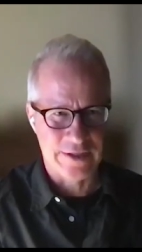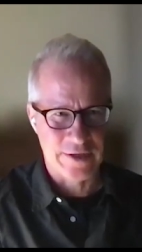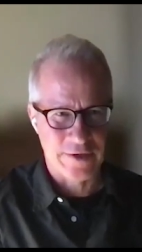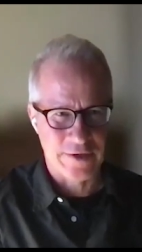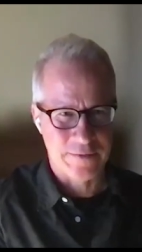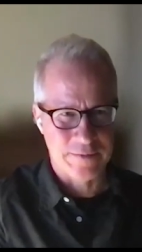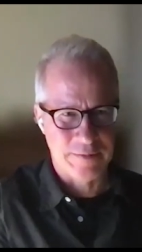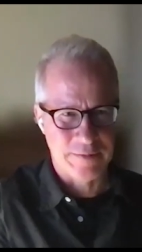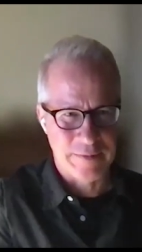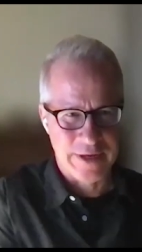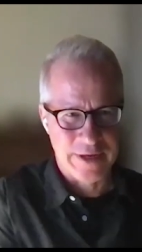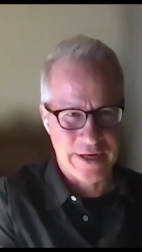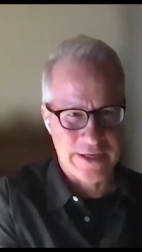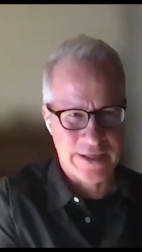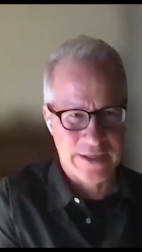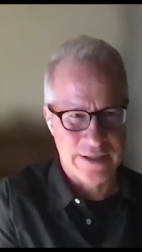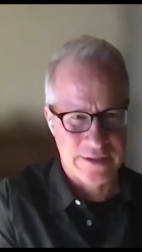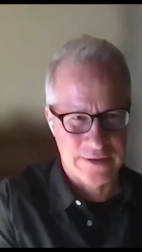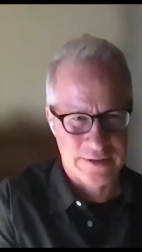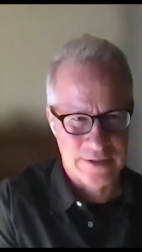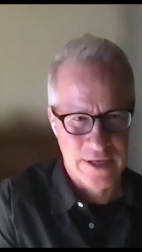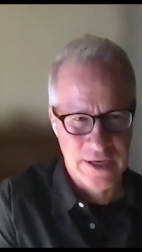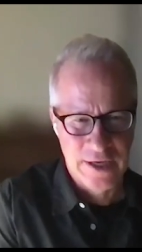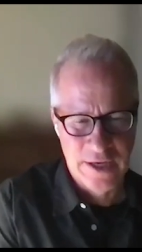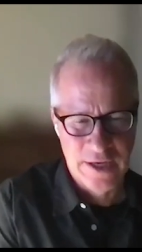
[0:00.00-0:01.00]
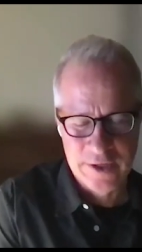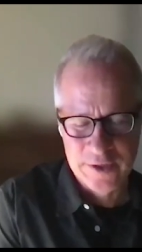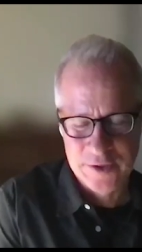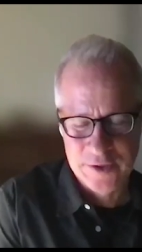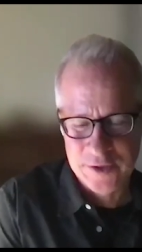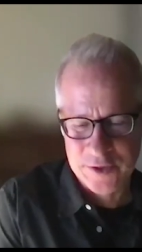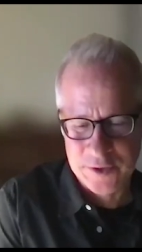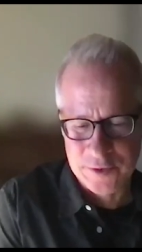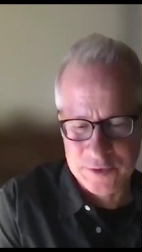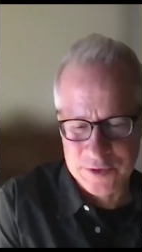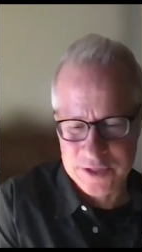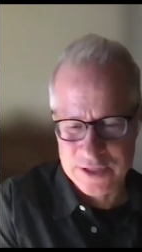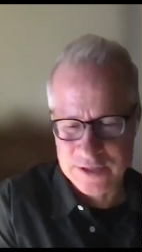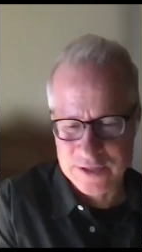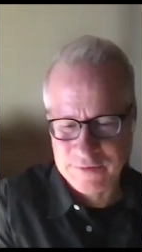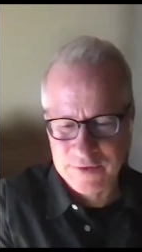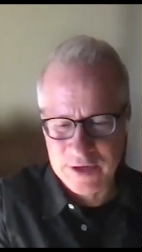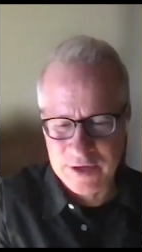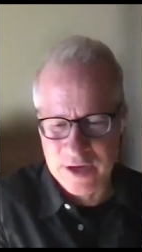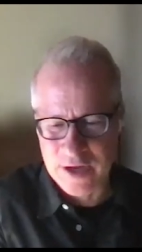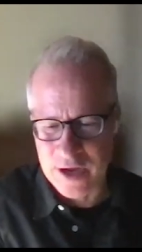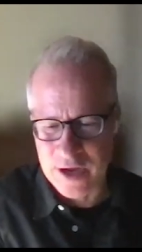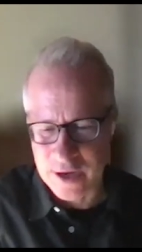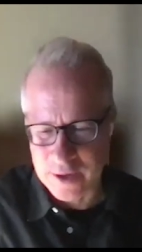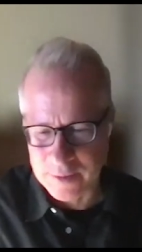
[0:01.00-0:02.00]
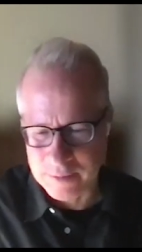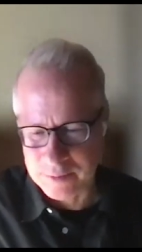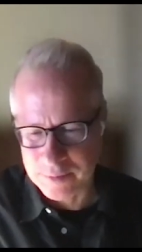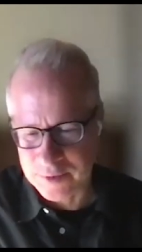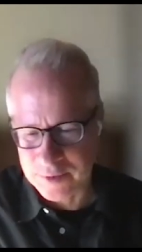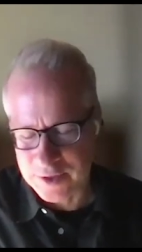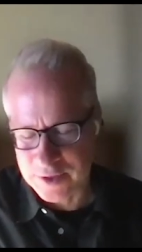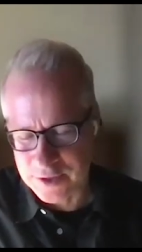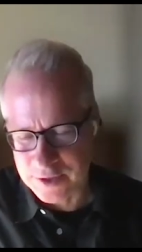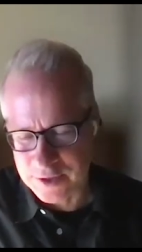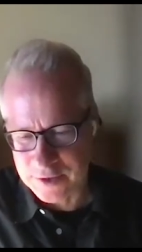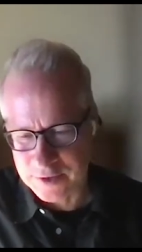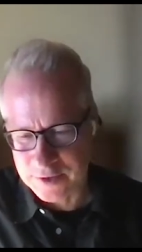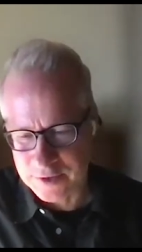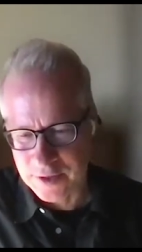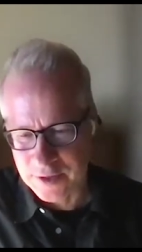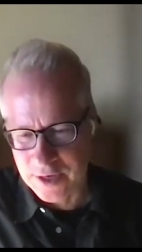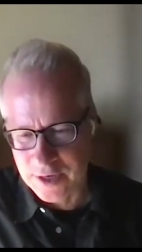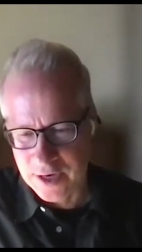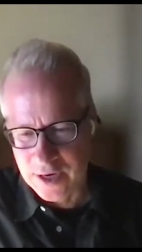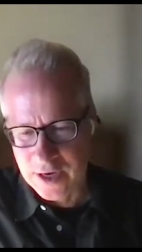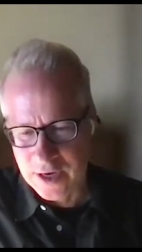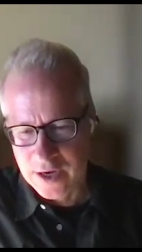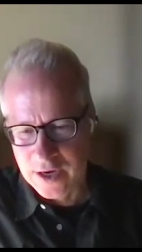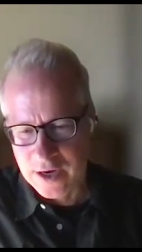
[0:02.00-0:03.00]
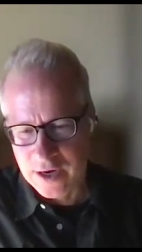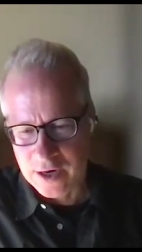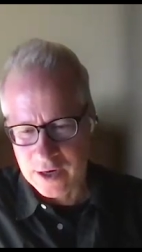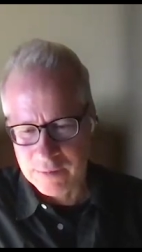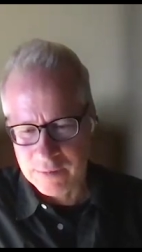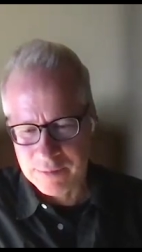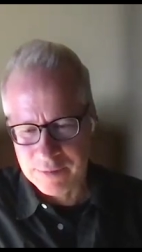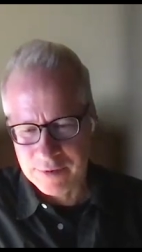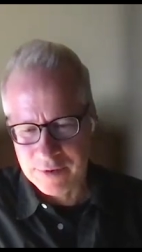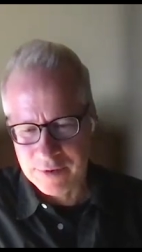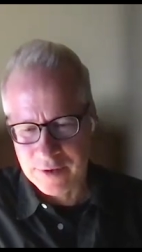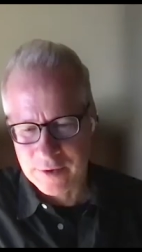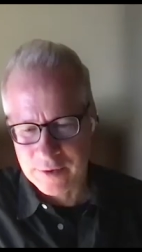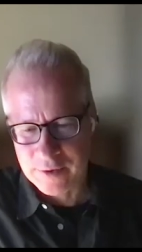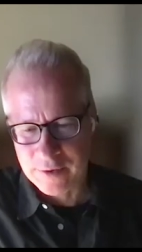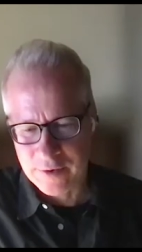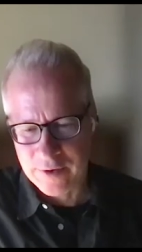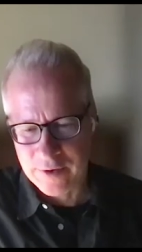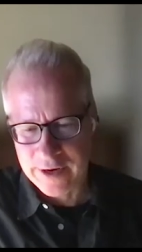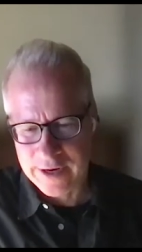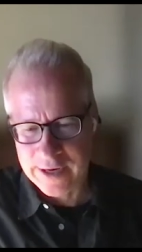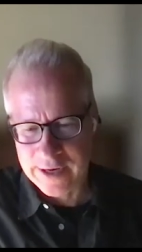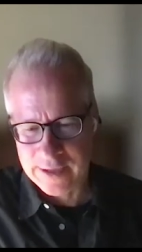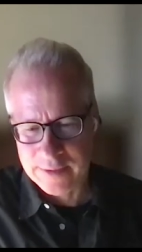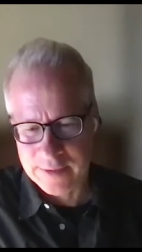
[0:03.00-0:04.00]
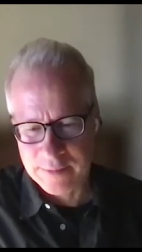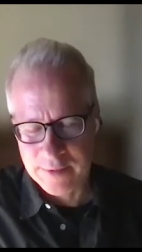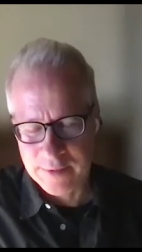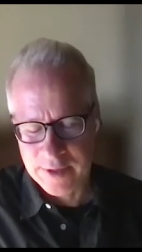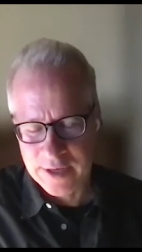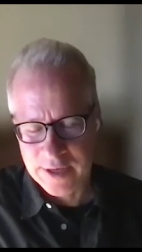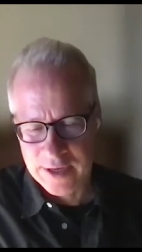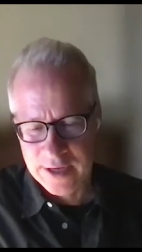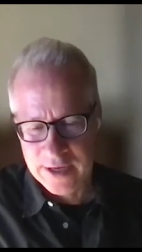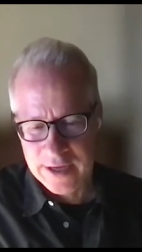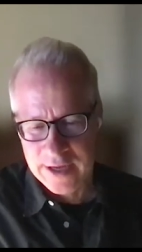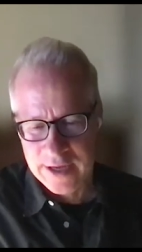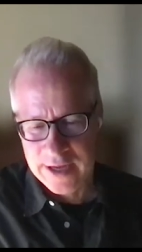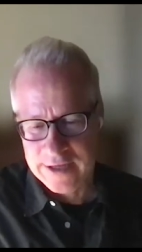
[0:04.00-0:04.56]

And so many students have come to our program